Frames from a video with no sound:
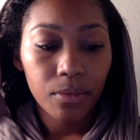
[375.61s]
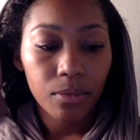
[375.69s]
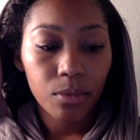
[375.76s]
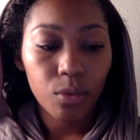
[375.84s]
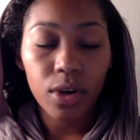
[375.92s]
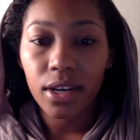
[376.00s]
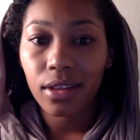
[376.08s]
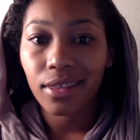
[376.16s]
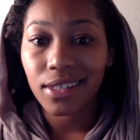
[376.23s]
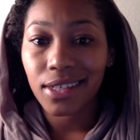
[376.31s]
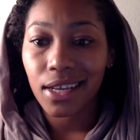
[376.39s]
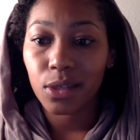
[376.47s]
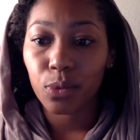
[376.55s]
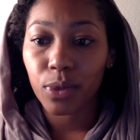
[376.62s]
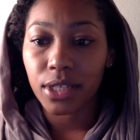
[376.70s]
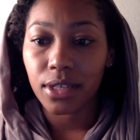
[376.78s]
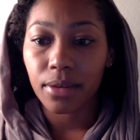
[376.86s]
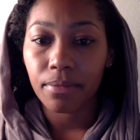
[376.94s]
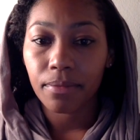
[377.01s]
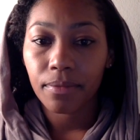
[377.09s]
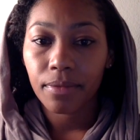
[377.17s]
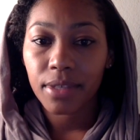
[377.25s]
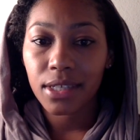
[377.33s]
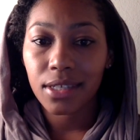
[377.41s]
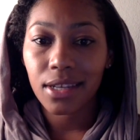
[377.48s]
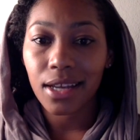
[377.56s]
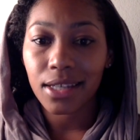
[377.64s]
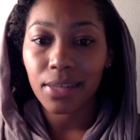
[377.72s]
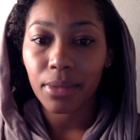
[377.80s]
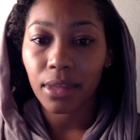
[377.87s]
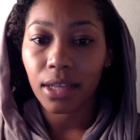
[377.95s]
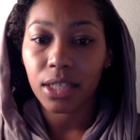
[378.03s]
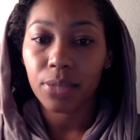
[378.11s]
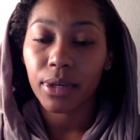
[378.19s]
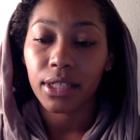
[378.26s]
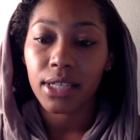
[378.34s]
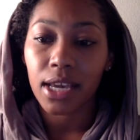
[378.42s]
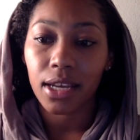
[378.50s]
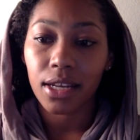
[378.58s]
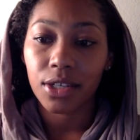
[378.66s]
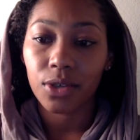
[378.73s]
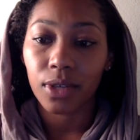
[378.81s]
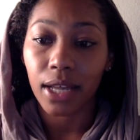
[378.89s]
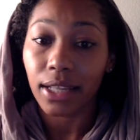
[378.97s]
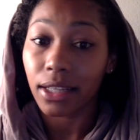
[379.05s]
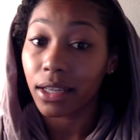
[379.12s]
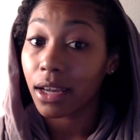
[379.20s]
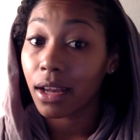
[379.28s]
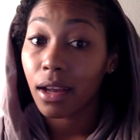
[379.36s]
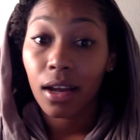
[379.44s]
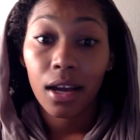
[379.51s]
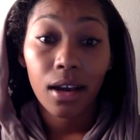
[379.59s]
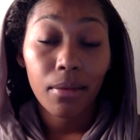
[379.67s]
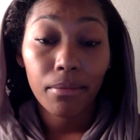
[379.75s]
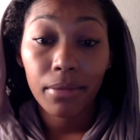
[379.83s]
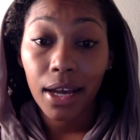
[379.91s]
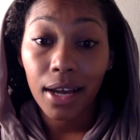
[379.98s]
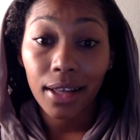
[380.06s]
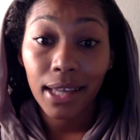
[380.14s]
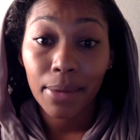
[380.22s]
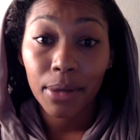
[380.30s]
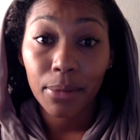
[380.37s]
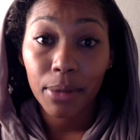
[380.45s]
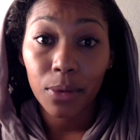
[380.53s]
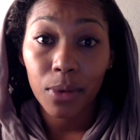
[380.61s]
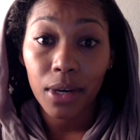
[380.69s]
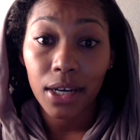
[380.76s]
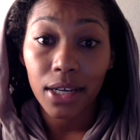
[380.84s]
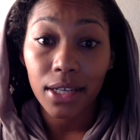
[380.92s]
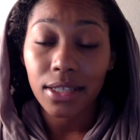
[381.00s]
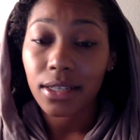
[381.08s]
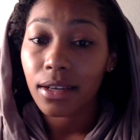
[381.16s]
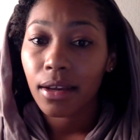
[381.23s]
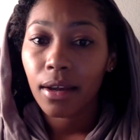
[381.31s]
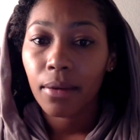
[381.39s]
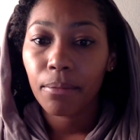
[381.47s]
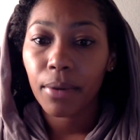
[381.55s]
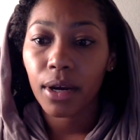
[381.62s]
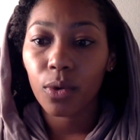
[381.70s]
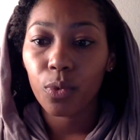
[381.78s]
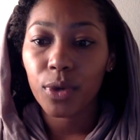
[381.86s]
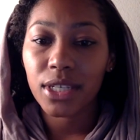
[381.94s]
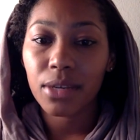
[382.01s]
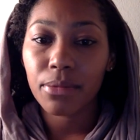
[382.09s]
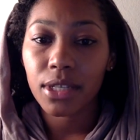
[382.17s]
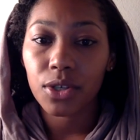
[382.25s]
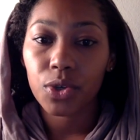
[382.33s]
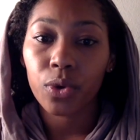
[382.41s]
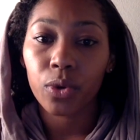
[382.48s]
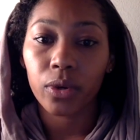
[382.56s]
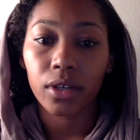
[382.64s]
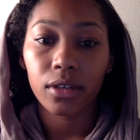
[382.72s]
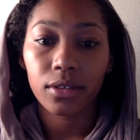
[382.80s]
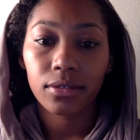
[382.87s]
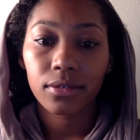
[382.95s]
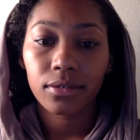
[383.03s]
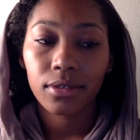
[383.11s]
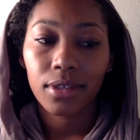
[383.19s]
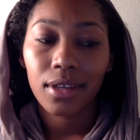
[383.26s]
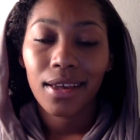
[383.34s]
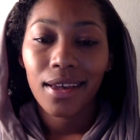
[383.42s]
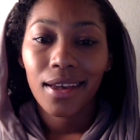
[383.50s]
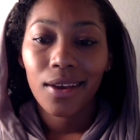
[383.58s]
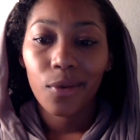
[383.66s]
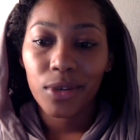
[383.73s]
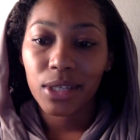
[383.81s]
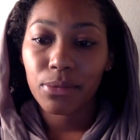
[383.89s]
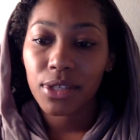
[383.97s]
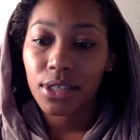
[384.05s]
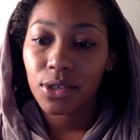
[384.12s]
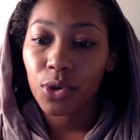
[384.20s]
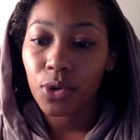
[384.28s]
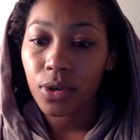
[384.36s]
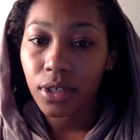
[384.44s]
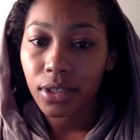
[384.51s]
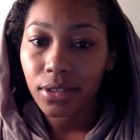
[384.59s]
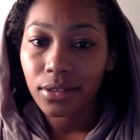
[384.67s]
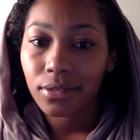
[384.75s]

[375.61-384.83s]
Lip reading: One, this takes wisdom. This is not something that should be taken in too lightly. Not claiming to be wise, but wisdom is in Torah. Wisdom is in Torah.